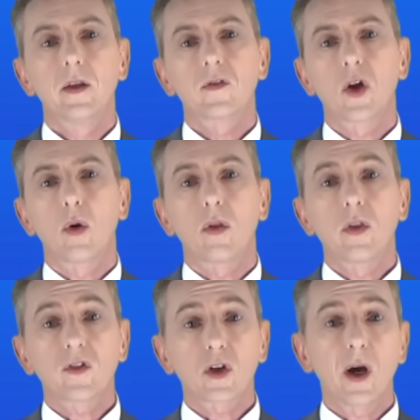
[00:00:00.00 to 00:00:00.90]
so
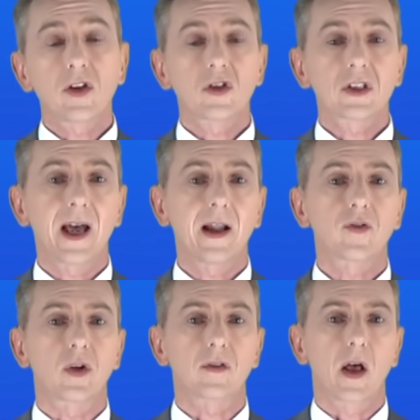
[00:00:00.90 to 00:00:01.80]
this equation
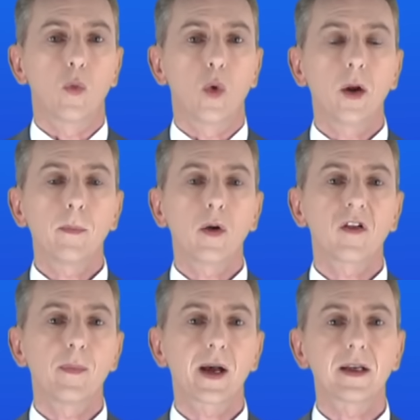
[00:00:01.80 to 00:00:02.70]
tells us that 1 mole
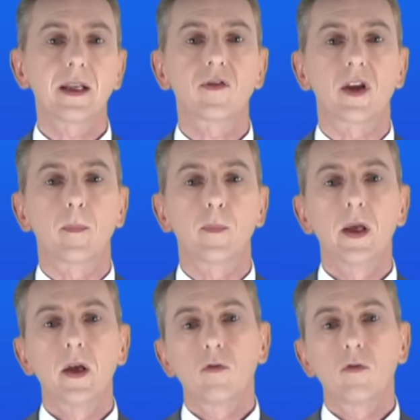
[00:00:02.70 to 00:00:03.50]
of magnesium